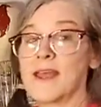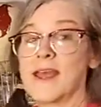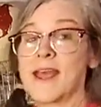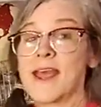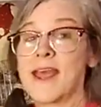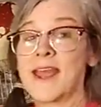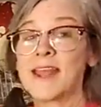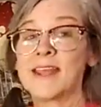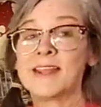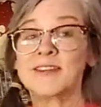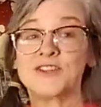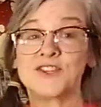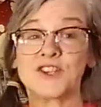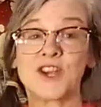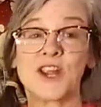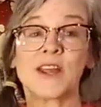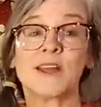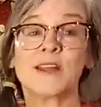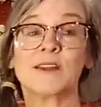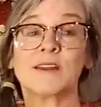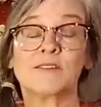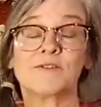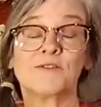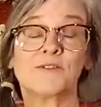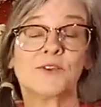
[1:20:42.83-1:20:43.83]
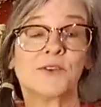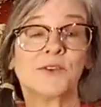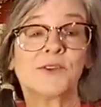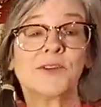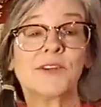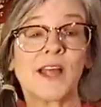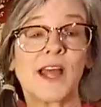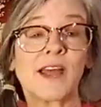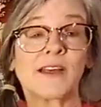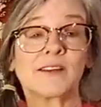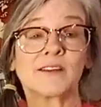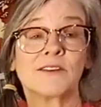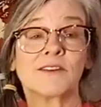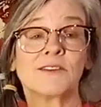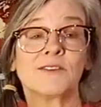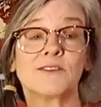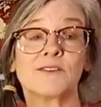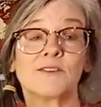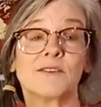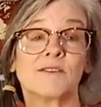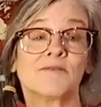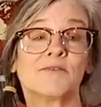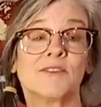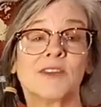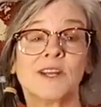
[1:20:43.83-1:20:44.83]
Hey Jan, if you'd like to do
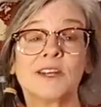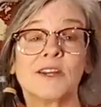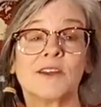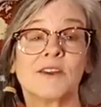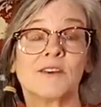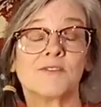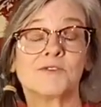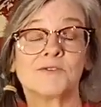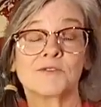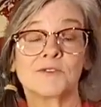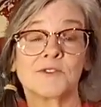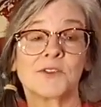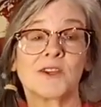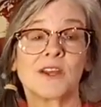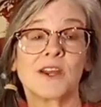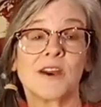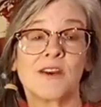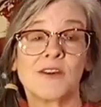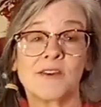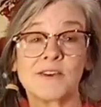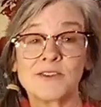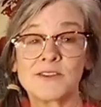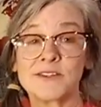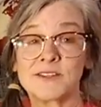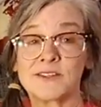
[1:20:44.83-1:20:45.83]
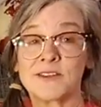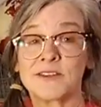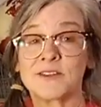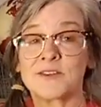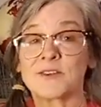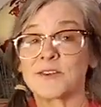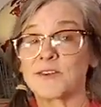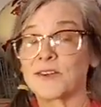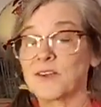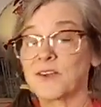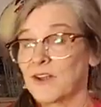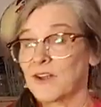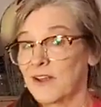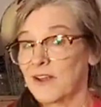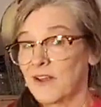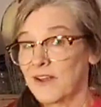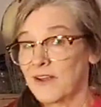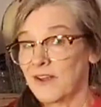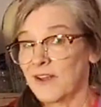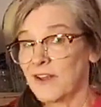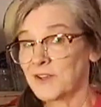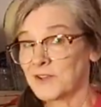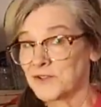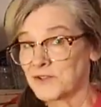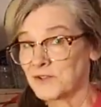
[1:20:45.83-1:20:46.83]
a video for the Art Center,
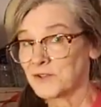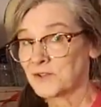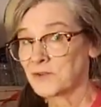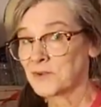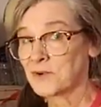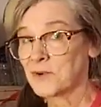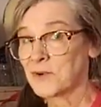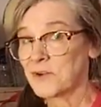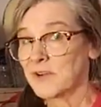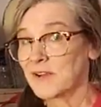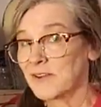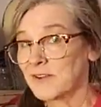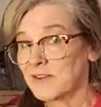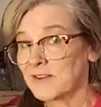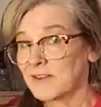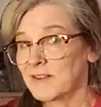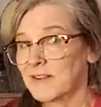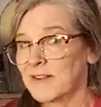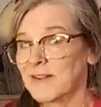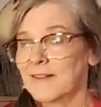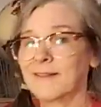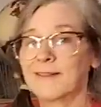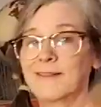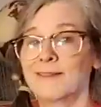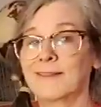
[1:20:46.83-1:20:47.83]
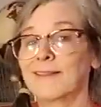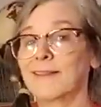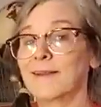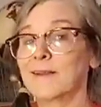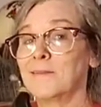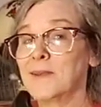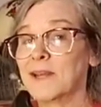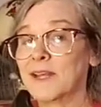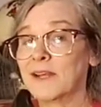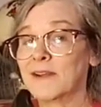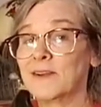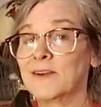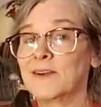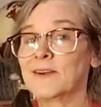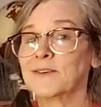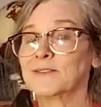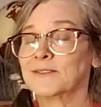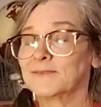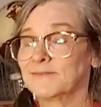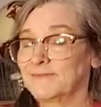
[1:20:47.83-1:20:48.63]
a tutorial, let me know.